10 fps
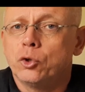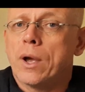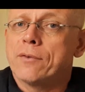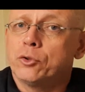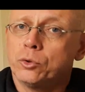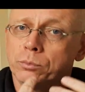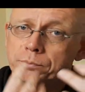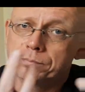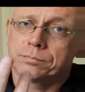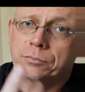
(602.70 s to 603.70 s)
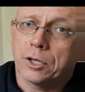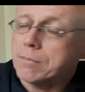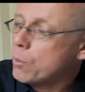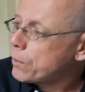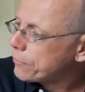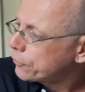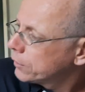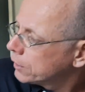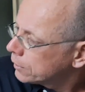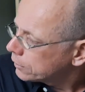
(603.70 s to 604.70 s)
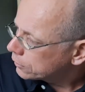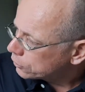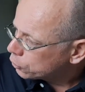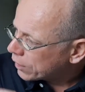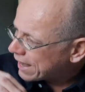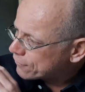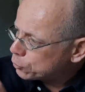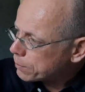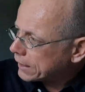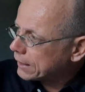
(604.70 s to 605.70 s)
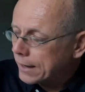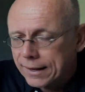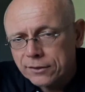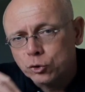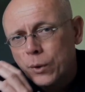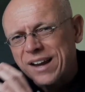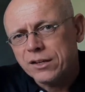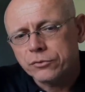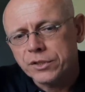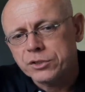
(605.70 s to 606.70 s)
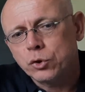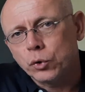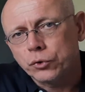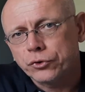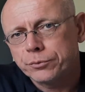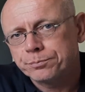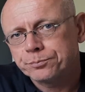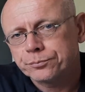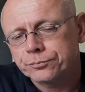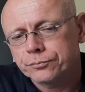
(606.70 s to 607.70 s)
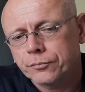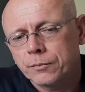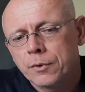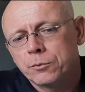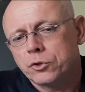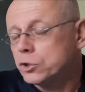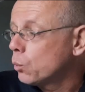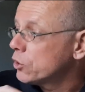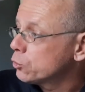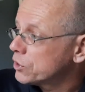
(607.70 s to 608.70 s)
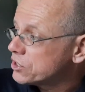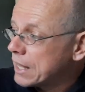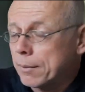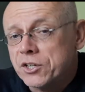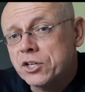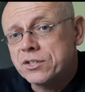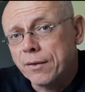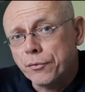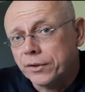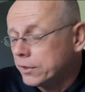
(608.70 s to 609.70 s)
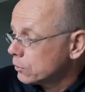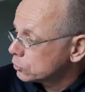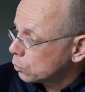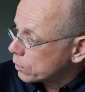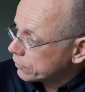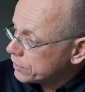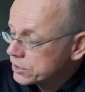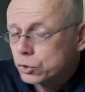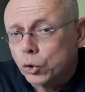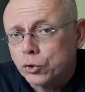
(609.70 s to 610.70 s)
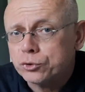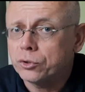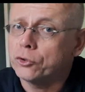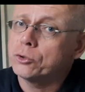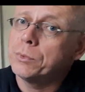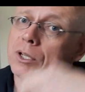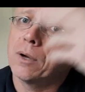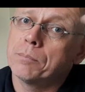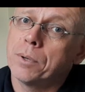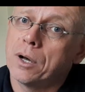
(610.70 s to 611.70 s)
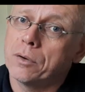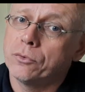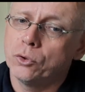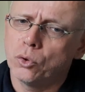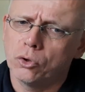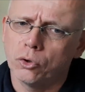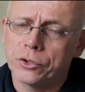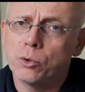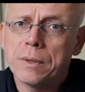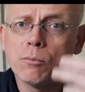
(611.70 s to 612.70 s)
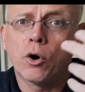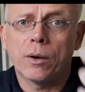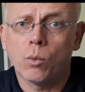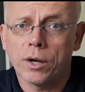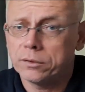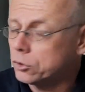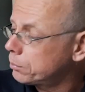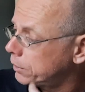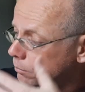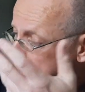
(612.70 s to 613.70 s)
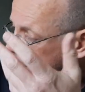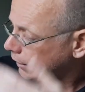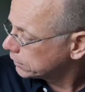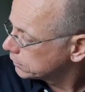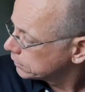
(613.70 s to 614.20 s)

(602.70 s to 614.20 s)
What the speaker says: have to come up with, you have to make a link to any of these goals because you want to establish something. So one of these goals should also become part of your goals. It could be more than one, could be many.